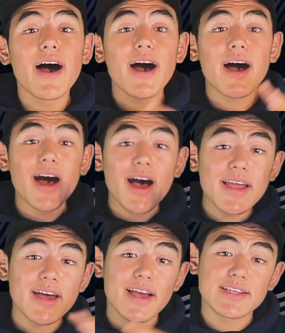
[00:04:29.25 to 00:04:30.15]

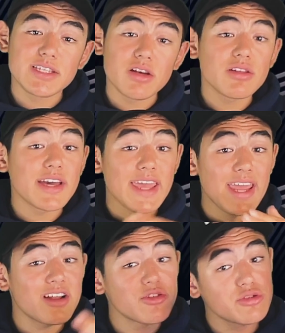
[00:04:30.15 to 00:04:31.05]
High ISO like
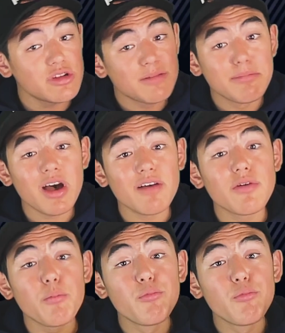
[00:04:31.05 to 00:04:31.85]
800 and above,